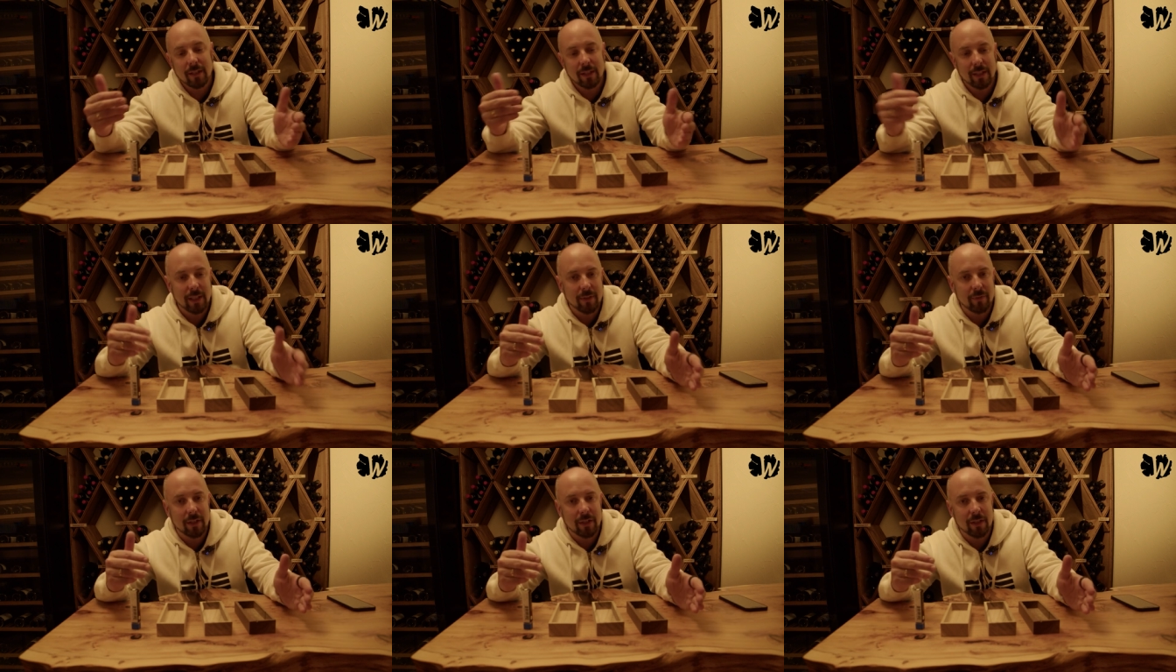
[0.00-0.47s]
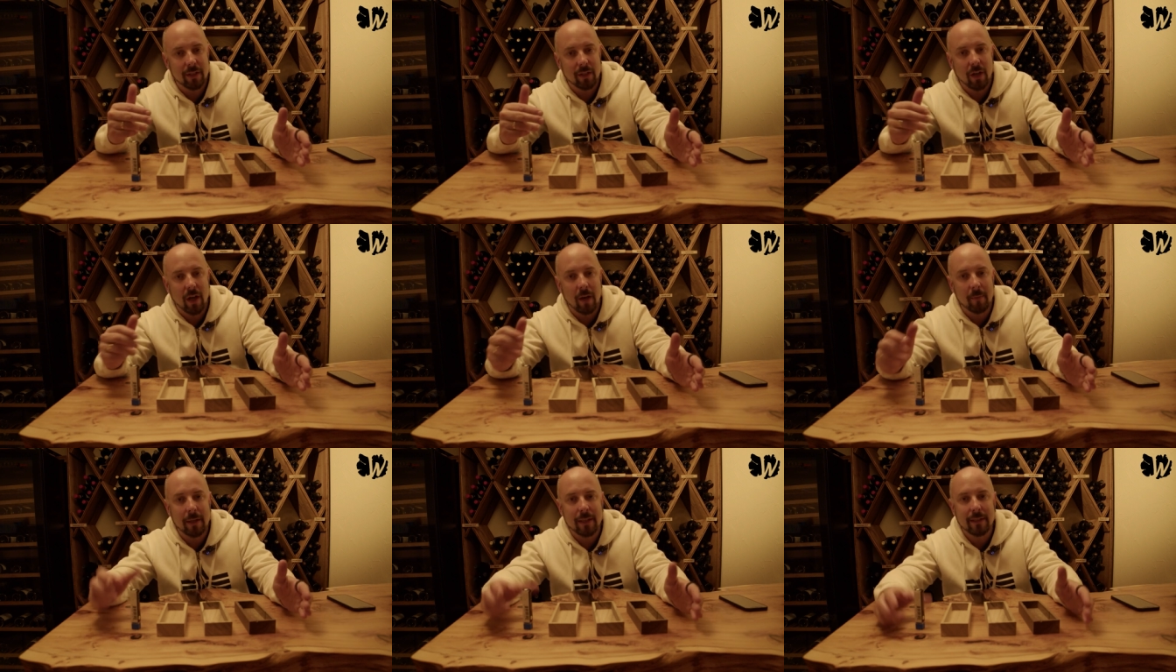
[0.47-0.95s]
leave it in the
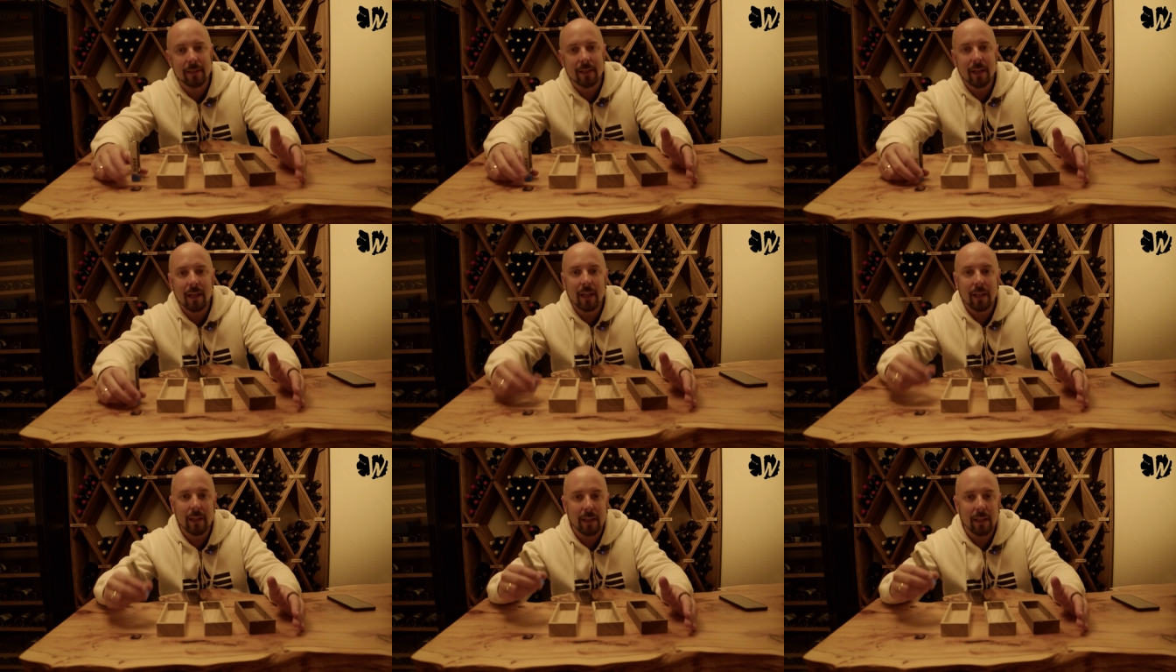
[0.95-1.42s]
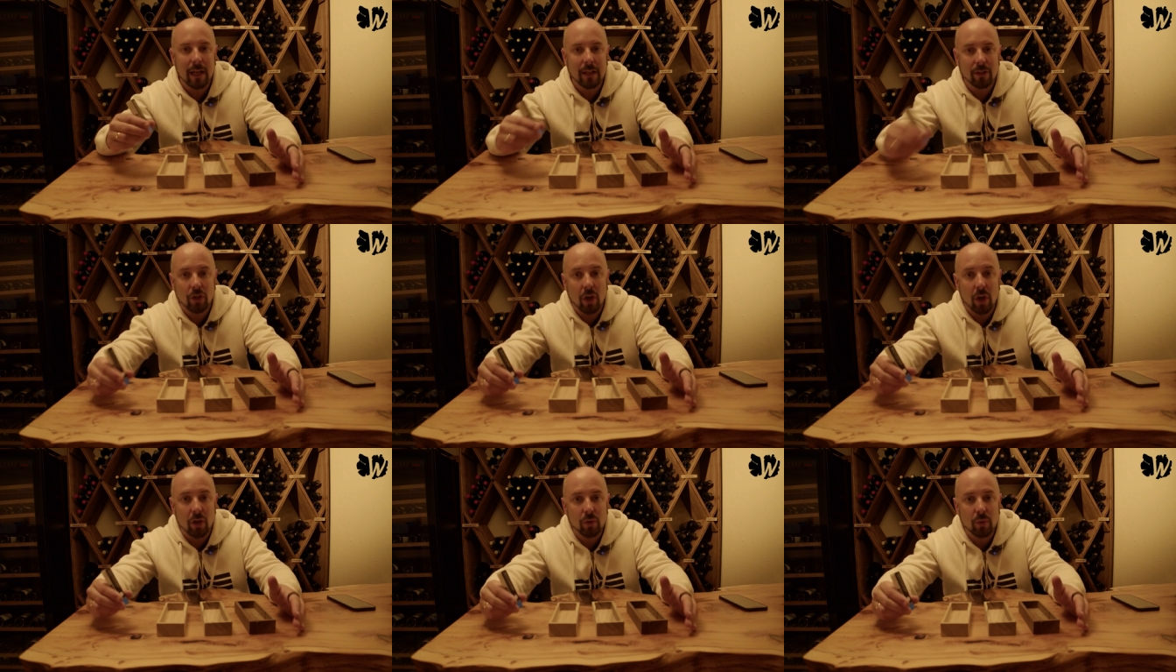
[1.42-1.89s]
comments like
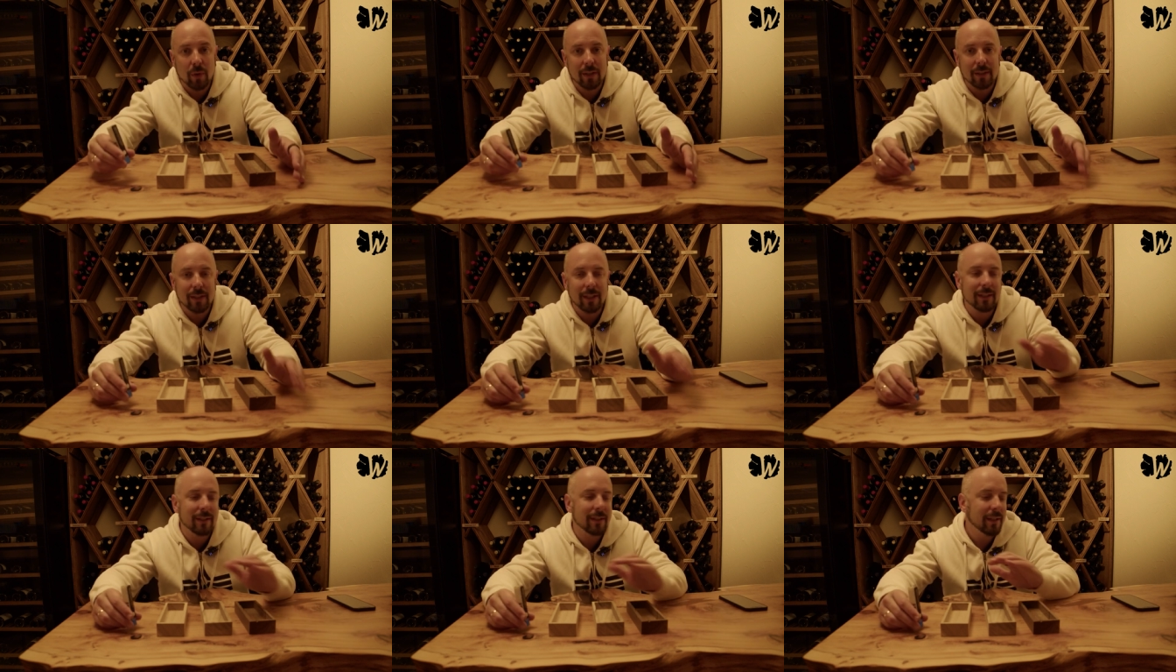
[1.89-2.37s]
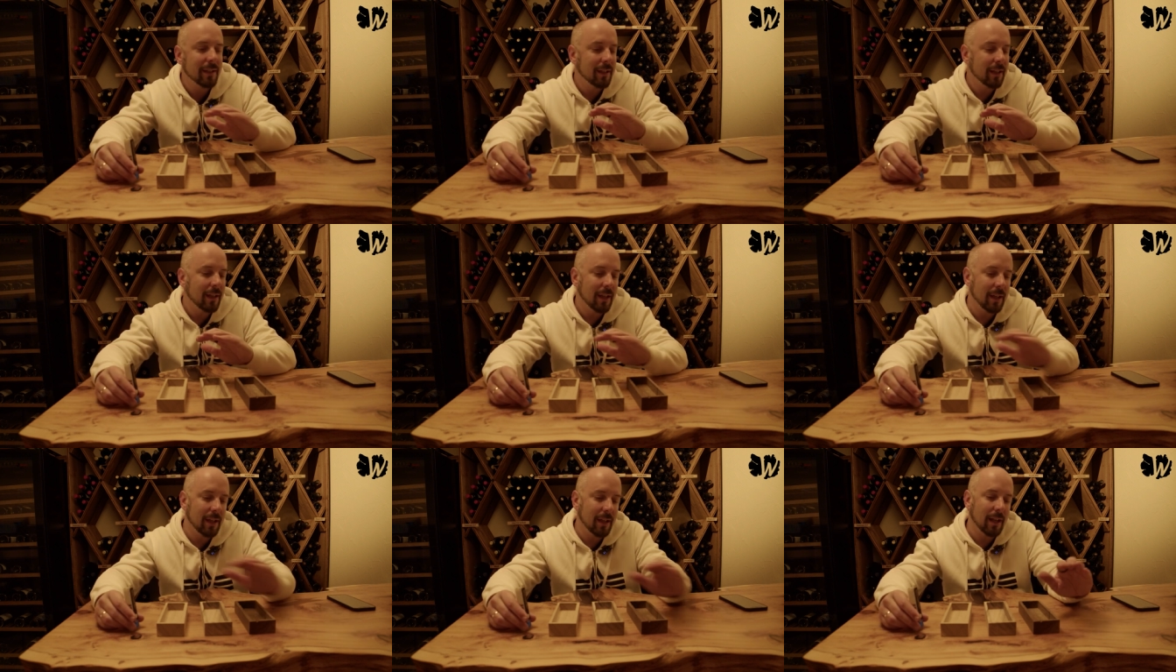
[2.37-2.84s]
Joshua did,
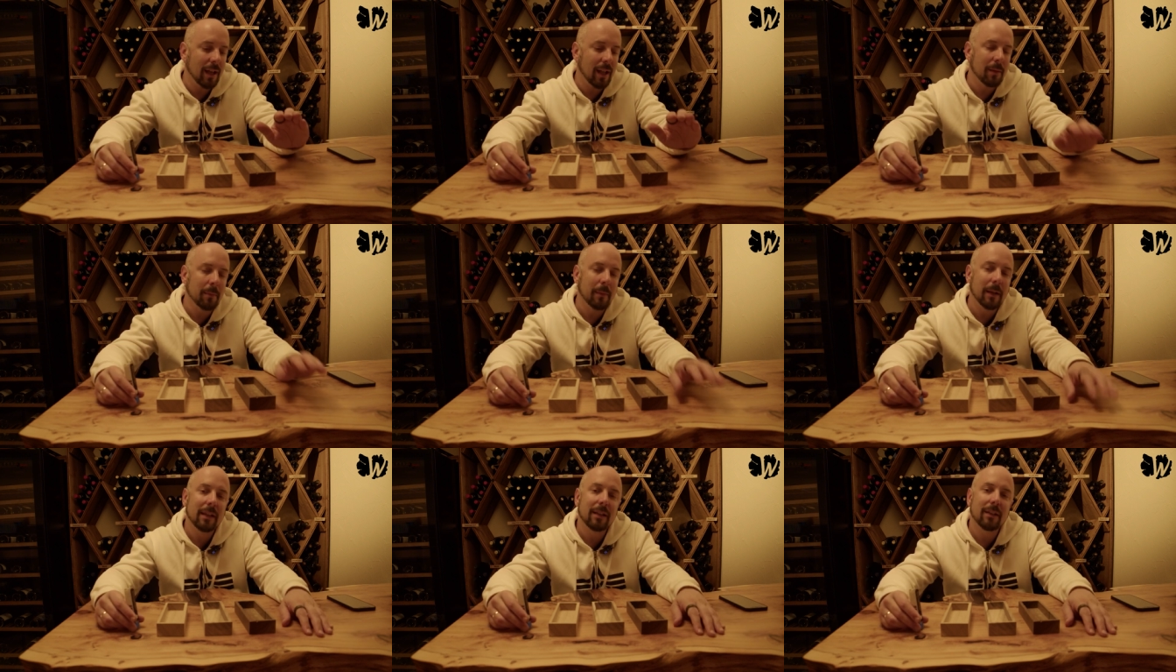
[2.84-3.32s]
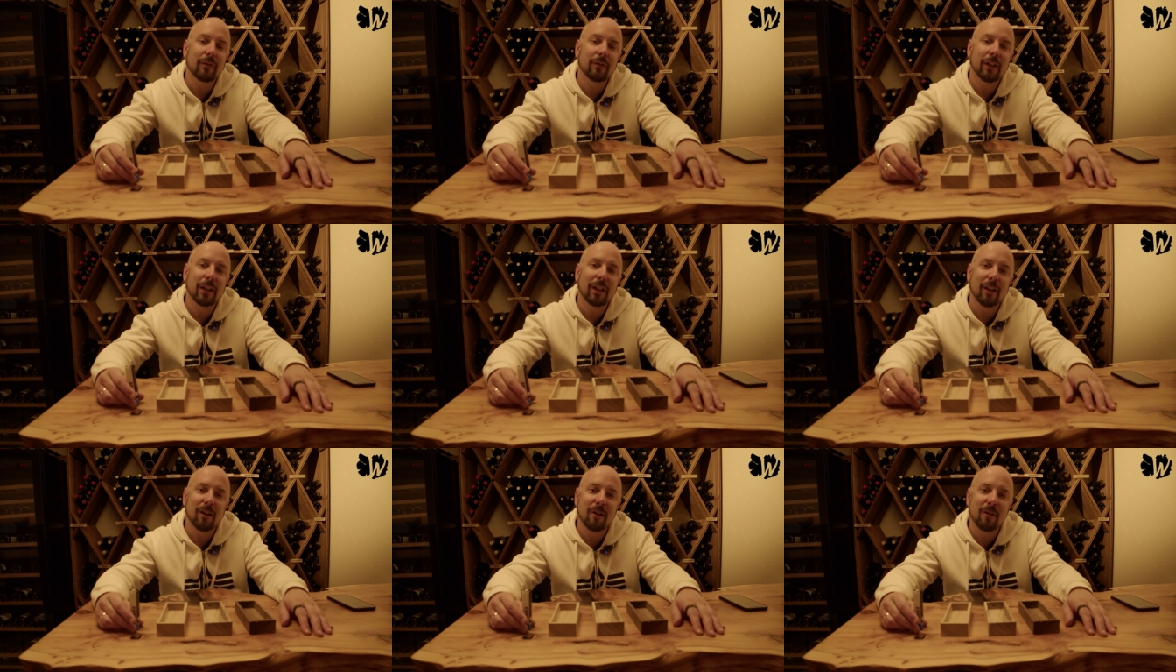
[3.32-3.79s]
and I'll make a
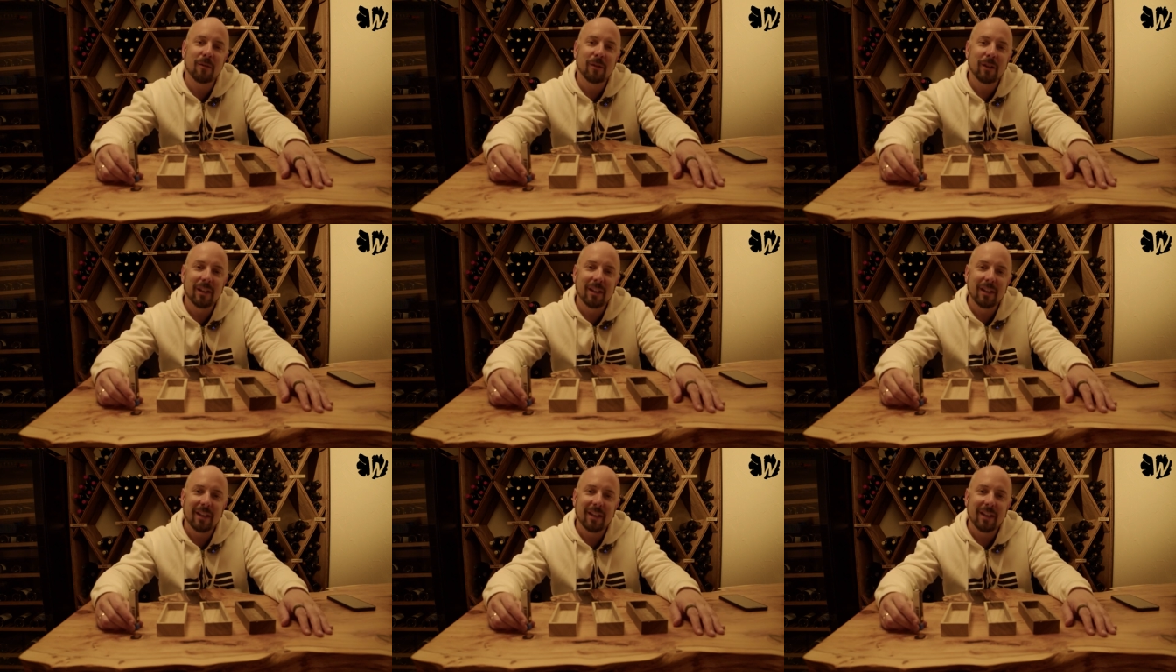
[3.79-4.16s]
video